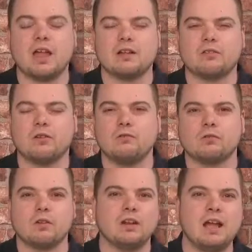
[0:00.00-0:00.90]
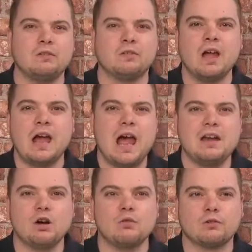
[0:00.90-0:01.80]
there too. So let's
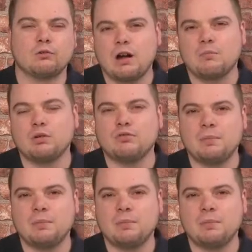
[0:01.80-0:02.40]
head over to our buffer